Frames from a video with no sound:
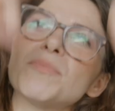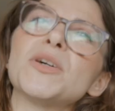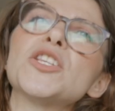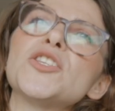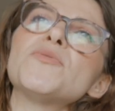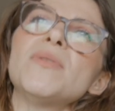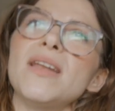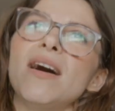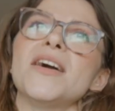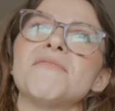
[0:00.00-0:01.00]
my new
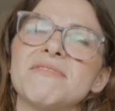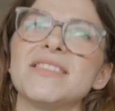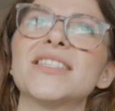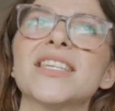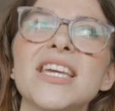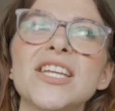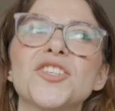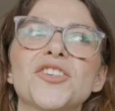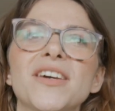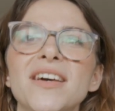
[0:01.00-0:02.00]
life in this
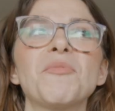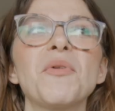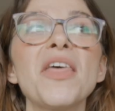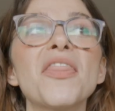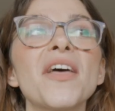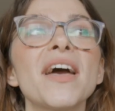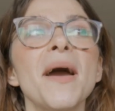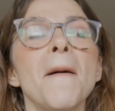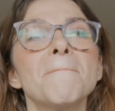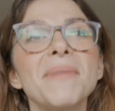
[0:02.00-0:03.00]
kitchen with
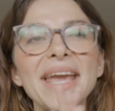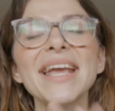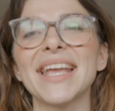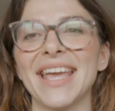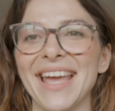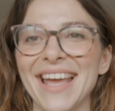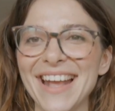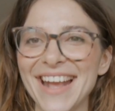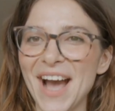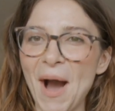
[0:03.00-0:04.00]

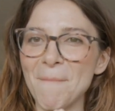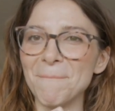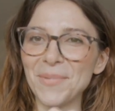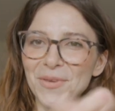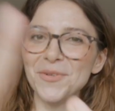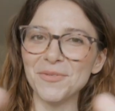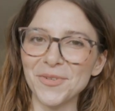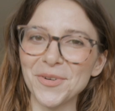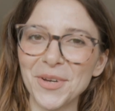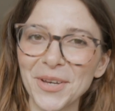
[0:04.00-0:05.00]
baking a
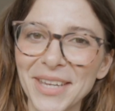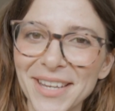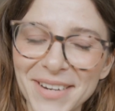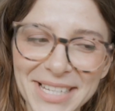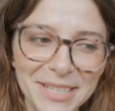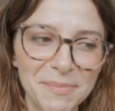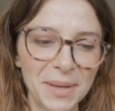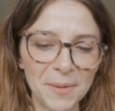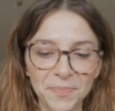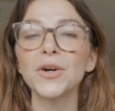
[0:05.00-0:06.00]
beautiful cookie
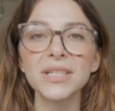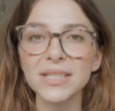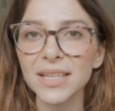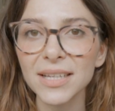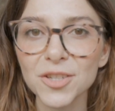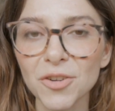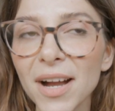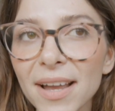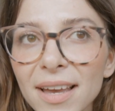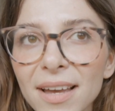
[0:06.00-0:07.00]
recipe. Honestly,
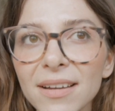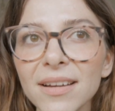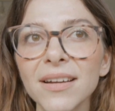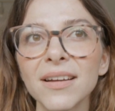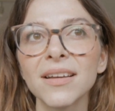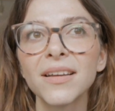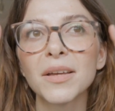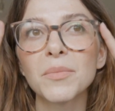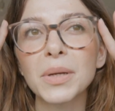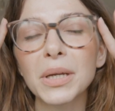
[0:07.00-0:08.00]
try it
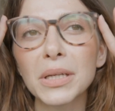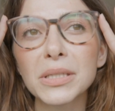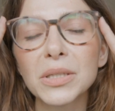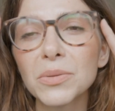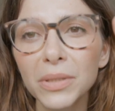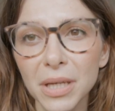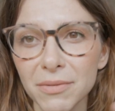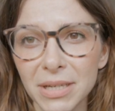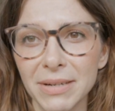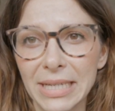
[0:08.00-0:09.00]
because you will not
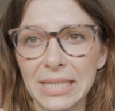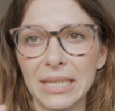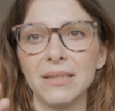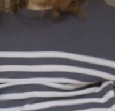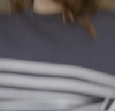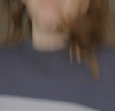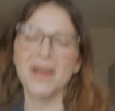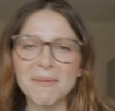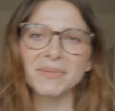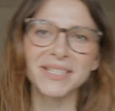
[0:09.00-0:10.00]
regret it. I
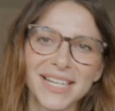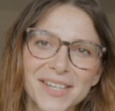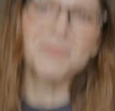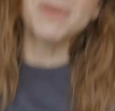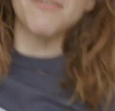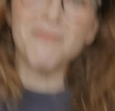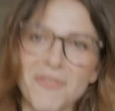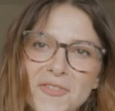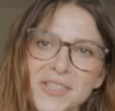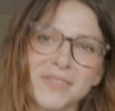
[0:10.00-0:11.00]
prepped a little bit
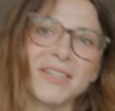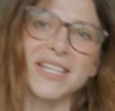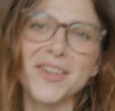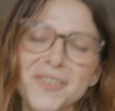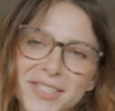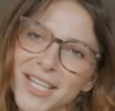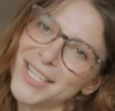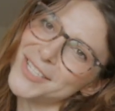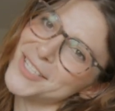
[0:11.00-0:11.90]
for this video, so let's